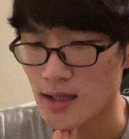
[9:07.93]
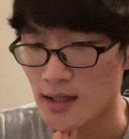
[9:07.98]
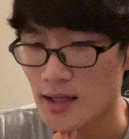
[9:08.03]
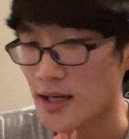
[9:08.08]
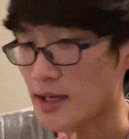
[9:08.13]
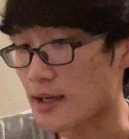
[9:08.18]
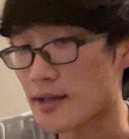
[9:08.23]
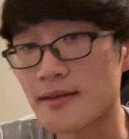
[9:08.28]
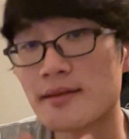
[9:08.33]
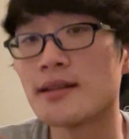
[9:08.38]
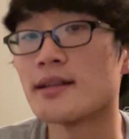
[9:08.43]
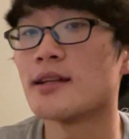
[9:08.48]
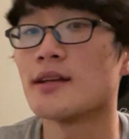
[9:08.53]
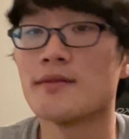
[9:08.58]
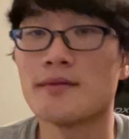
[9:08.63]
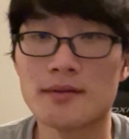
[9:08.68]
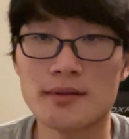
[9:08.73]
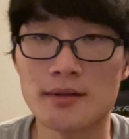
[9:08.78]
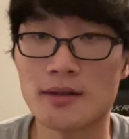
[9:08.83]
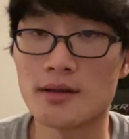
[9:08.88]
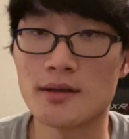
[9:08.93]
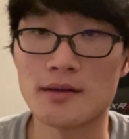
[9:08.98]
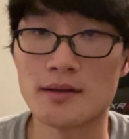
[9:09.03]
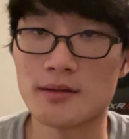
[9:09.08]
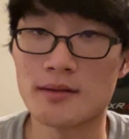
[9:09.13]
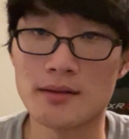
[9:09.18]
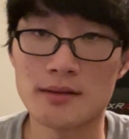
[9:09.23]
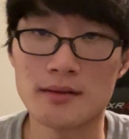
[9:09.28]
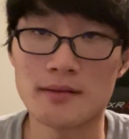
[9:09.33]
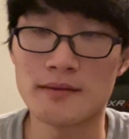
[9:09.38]
against any of
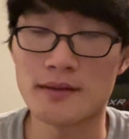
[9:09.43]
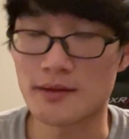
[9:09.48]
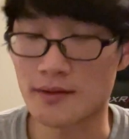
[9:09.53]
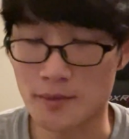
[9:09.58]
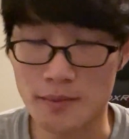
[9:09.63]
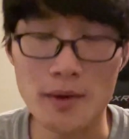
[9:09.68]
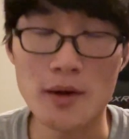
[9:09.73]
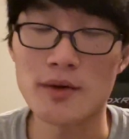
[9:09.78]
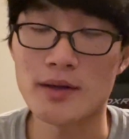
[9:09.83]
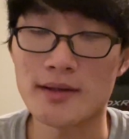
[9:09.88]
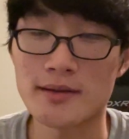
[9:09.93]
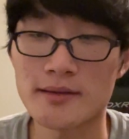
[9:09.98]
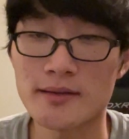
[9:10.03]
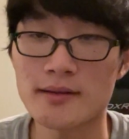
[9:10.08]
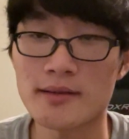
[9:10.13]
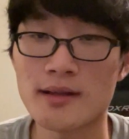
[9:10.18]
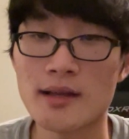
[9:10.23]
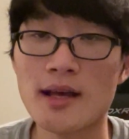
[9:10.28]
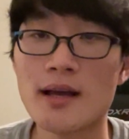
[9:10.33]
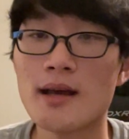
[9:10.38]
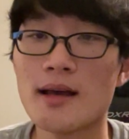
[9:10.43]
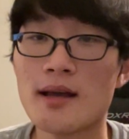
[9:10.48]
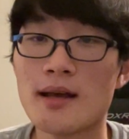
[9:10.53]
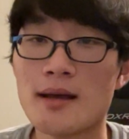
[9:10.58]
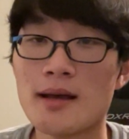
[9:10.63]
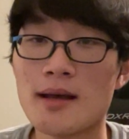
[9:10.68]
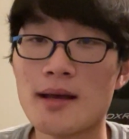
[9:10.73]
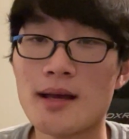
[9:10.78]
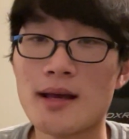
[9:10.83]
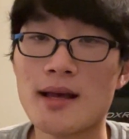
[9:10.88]
his opponents
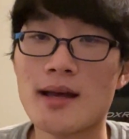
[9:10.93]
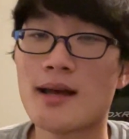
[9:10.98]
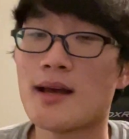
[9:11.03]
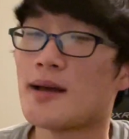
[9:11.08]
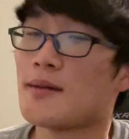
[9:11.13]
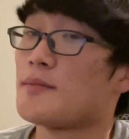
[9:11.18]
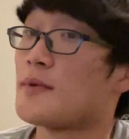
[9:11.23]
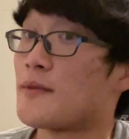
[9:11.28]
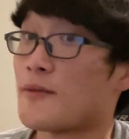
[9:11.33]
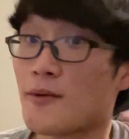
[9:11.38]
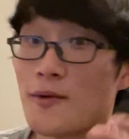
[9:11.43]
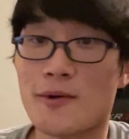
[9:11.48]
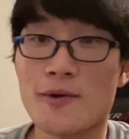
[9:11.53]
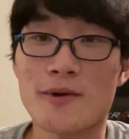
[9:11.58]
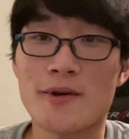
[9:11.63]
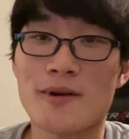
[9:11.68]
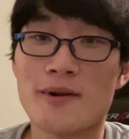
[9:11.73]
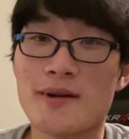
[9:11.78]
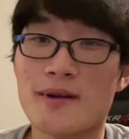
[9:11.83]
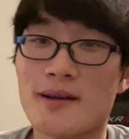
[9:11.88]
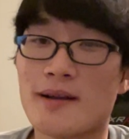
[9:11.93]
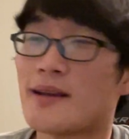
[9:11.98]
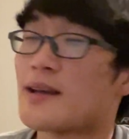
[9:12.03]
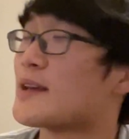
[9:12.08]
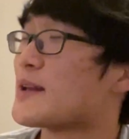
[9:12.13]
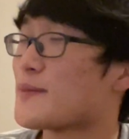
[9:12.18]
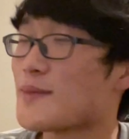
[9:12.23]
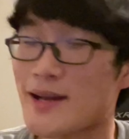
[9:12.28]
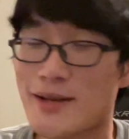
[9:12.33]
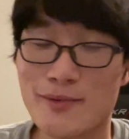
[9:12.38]
before
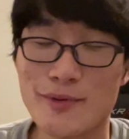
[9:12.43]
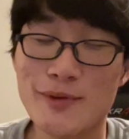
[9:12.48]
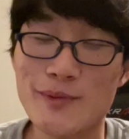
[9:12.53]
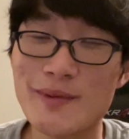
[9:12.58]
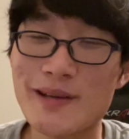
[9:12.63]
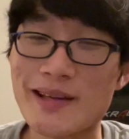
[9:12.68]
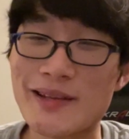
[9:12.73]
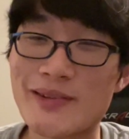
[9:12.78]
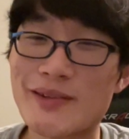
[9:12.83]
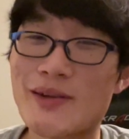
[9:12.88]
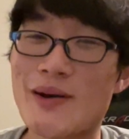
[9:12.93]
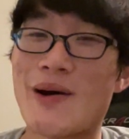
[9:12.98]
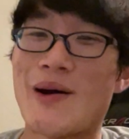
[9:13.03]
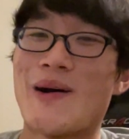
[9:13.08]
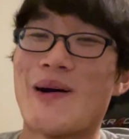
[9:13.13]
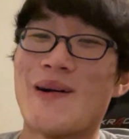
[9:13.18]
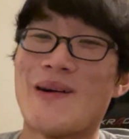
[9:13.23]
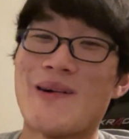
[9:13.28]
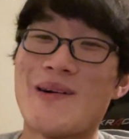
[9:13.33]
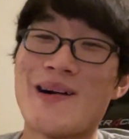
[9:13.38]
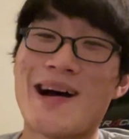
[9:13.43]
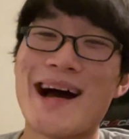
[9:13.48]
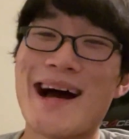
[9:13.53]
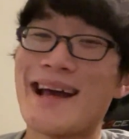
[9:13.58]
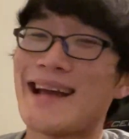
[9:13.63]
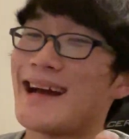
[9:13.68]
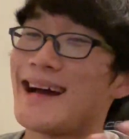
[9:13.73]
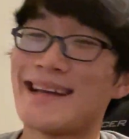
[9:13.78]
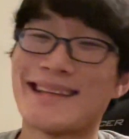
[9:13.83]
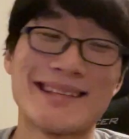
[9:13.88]
he matched with me. So
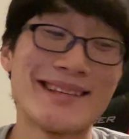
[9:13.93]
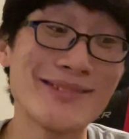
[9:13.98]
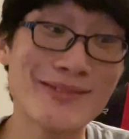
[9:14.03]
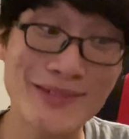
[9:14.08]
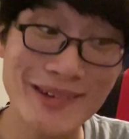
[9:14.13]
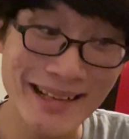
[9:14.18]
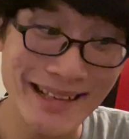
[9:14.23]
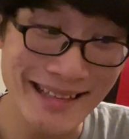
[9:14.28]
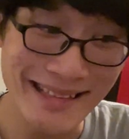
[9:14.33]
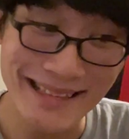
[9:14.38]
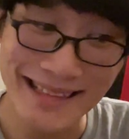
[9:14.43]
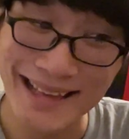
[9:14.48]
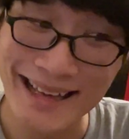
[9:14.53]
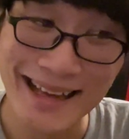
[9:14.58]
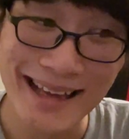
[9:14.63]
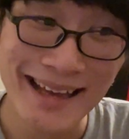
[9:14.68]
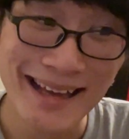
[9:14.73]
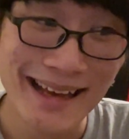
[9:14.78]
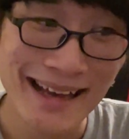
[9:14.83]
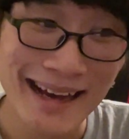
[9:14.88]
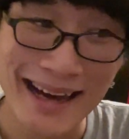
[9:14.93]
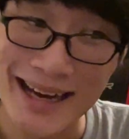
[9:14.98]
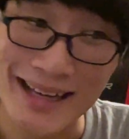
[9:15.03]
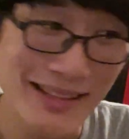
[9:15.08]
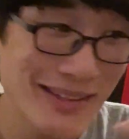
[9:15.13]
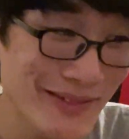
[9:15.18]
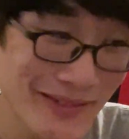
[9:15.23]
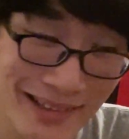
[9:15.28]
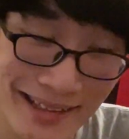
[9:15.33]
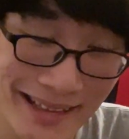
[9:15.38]
I did win. I
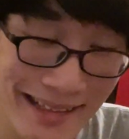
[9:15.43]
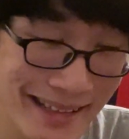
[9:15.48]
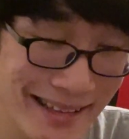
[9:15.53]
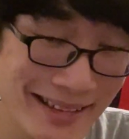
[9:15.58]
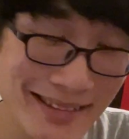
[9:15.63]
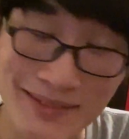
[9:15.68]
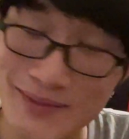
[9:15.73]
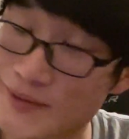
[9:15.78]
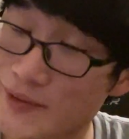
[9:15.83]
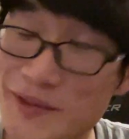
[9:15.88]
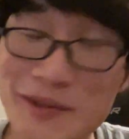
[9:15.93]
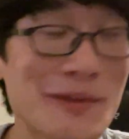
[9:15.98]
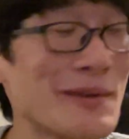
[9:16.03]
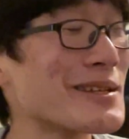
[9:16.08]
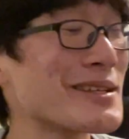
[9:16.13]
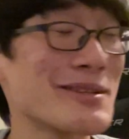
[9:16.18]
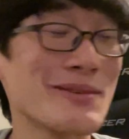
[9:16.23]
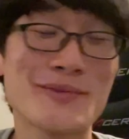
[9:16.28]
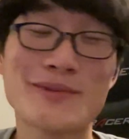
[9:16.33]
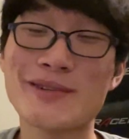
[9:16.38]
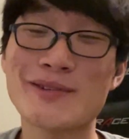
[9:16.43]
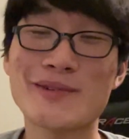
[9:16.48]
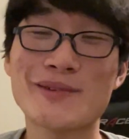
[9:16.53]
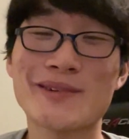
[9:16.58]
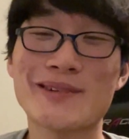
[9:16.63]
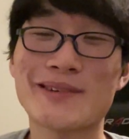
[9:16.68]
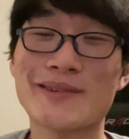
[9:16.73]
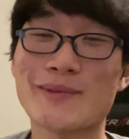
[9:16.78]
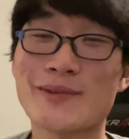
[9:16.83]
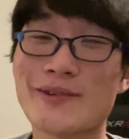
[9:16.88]
did win against him, which was
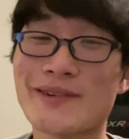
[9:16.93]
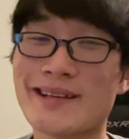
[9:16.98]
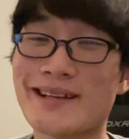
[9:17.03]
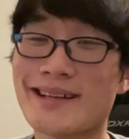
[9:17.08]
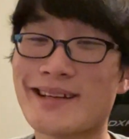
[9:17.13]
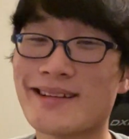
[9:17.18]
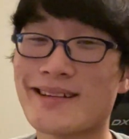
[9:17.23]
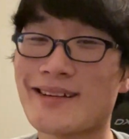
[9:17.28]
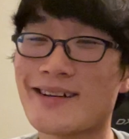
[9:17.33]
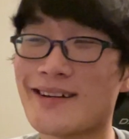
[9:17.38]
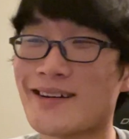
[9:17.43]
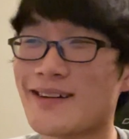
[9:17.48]
a pretty good